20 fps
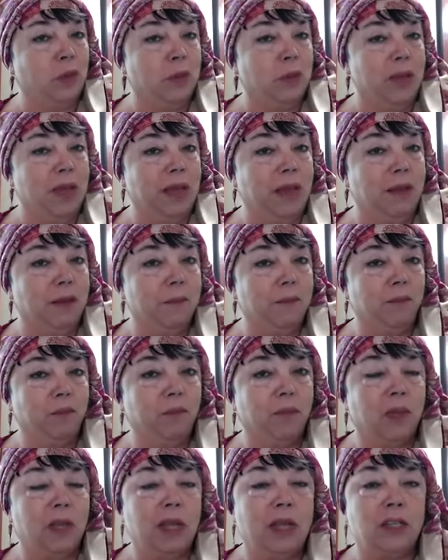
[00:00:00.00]
with me?
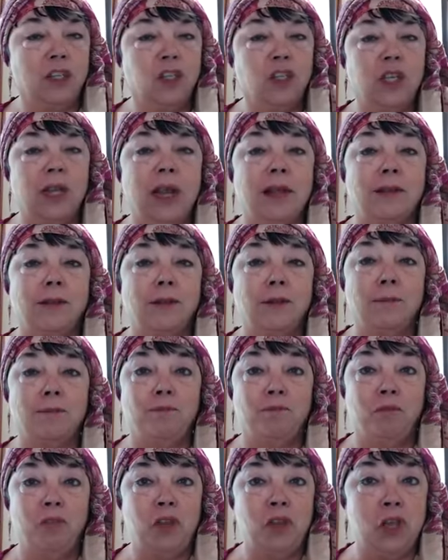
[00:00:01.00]
And she answered,
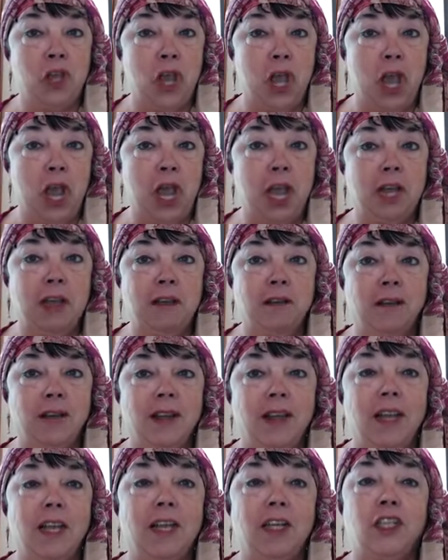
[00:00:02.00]
Yea.
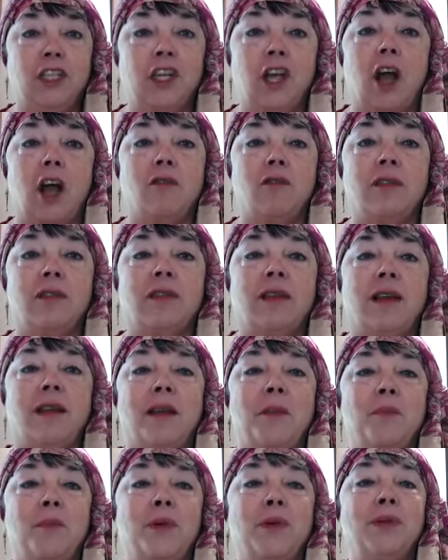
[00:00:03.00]
And
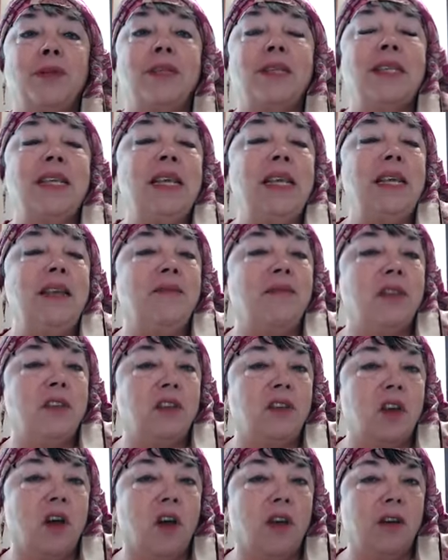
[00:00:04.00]
Shahrazad perceived the
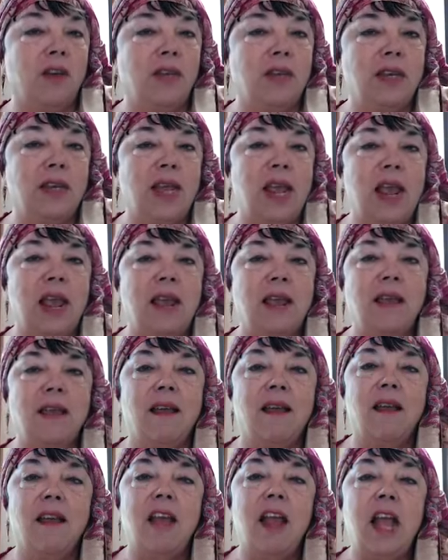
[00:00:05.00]
dawn of the day,
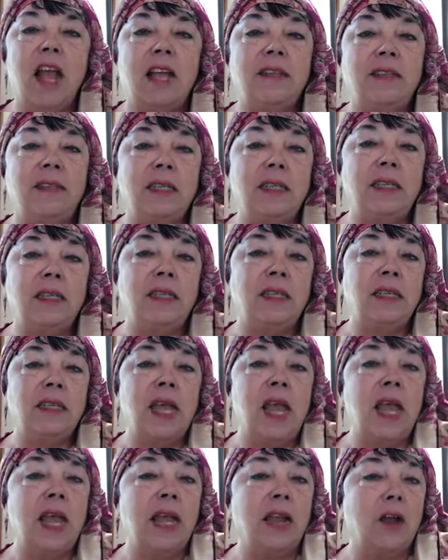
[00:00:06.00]
and ceased
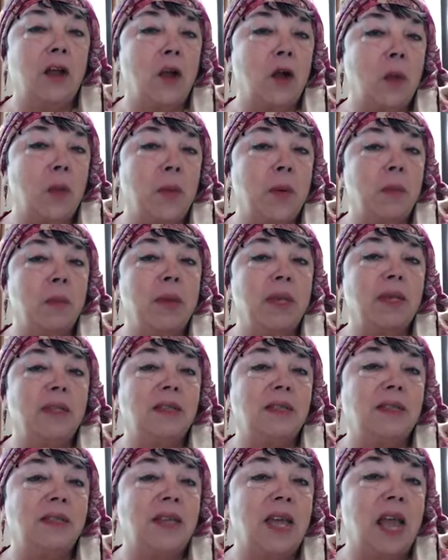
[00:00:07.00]
saying her
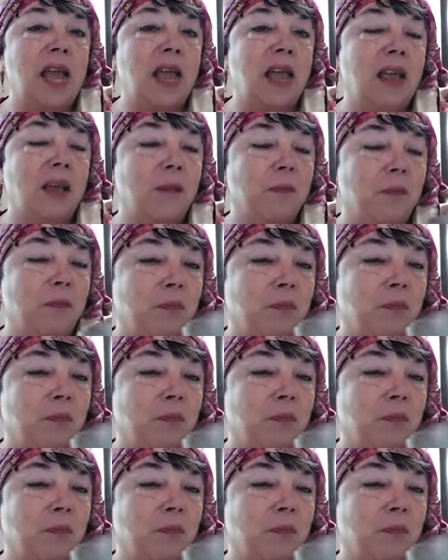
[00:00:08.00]
permitted say.